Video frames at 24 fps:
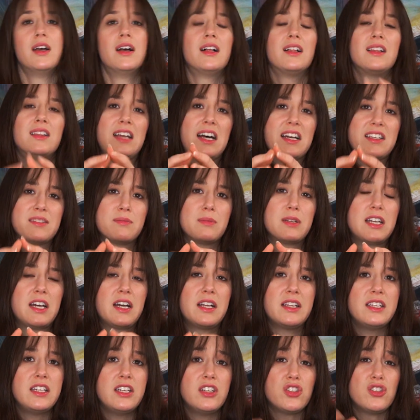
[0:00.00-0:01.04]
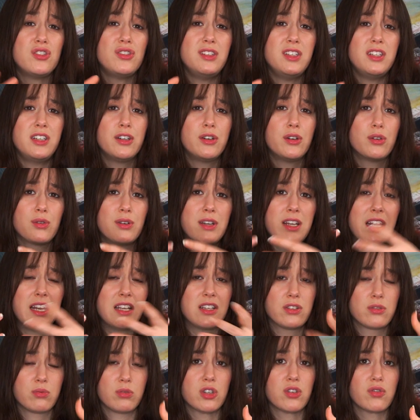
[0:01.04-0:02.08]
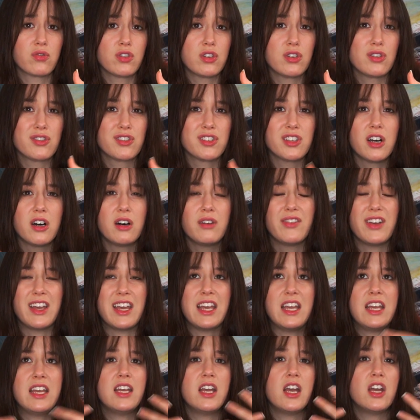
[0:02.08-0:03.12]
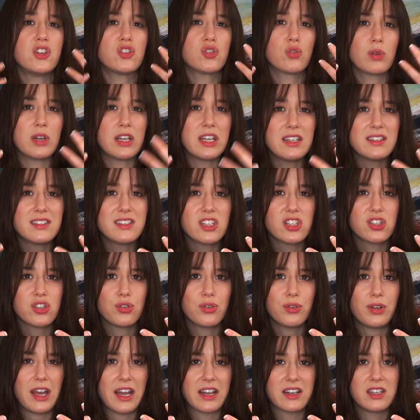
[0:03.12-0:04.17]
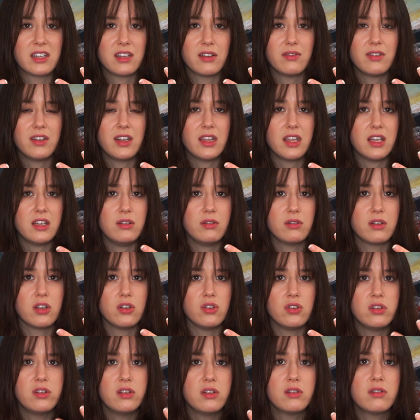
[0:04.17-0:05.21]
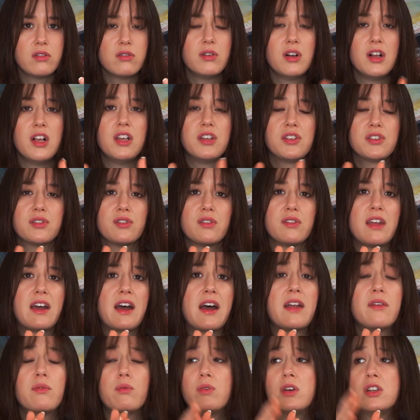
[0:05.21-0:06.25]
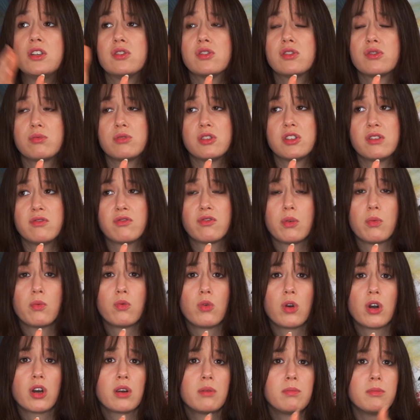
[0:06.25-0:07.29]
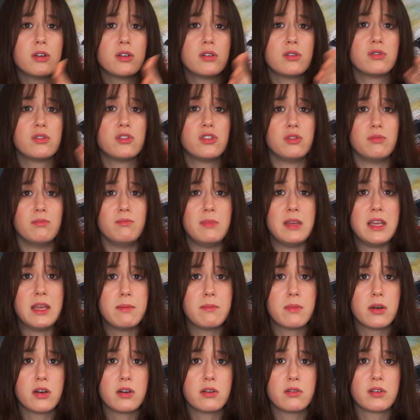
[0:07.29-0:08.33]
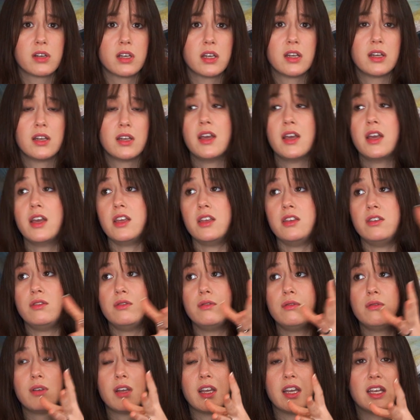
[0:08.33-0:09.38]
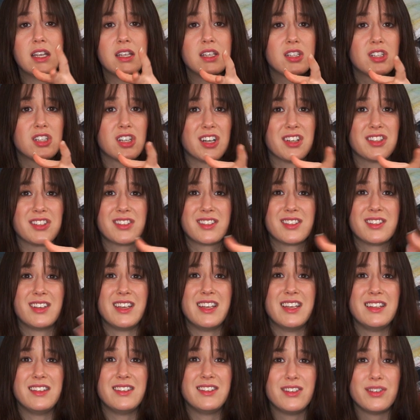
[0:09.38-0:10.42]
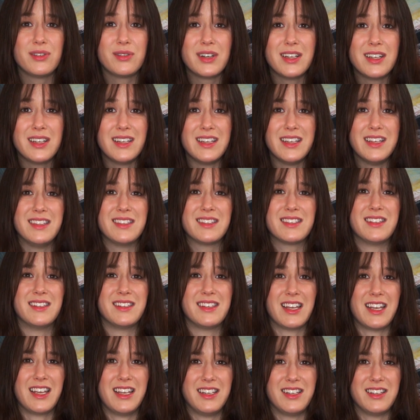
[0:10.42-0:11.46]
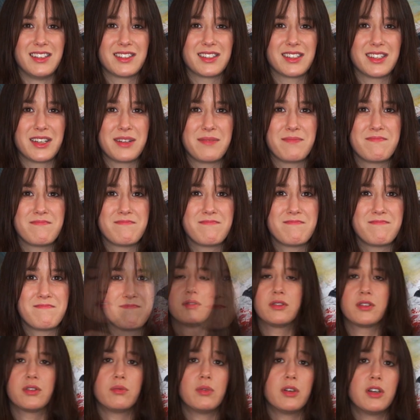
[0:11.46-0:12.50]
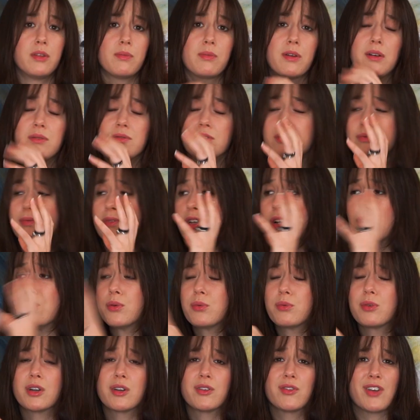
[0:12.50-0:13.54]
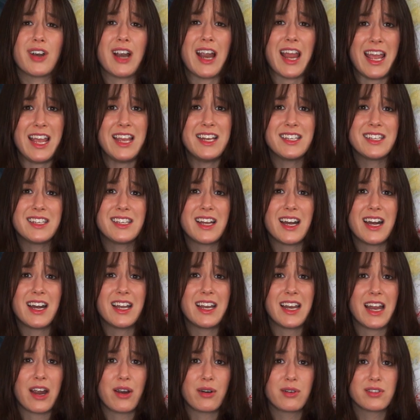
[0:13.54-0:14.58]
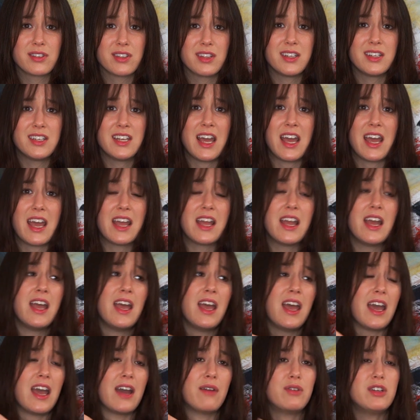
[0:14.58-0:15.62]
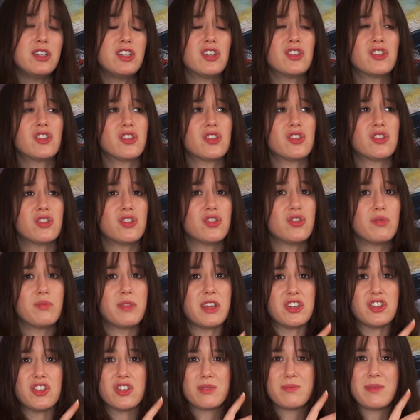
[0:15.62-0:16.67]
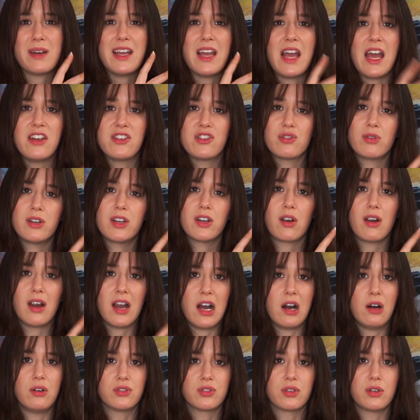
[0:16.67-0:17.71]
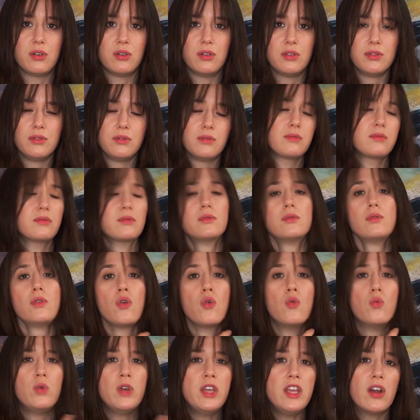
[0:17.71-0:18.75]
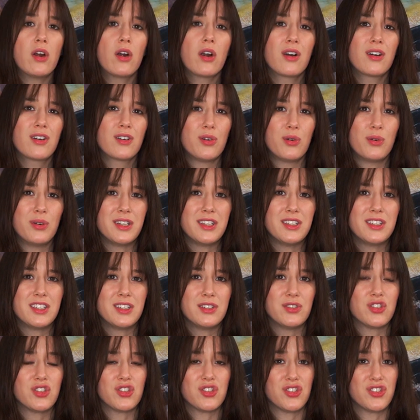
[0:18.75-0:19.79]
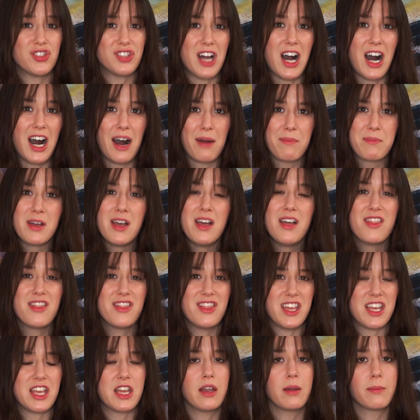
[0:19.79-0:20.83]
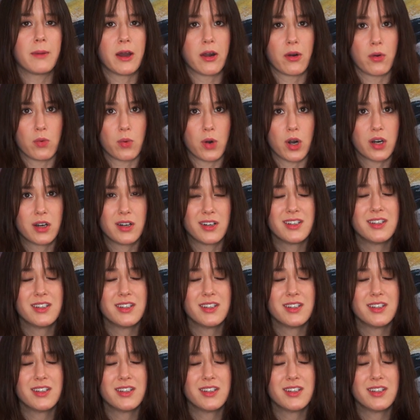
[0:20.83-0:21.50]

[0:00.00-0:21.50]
Last but not least, you need to create a switch for yourself, a transitional activity that you can do so that when you're switching from work mode to me mode, you can just do it instantaneously. So one of the problems is we go to work for 8 to 9 hours of the day, and we just assume that just by entering our household, we are going to stop thinking about our work.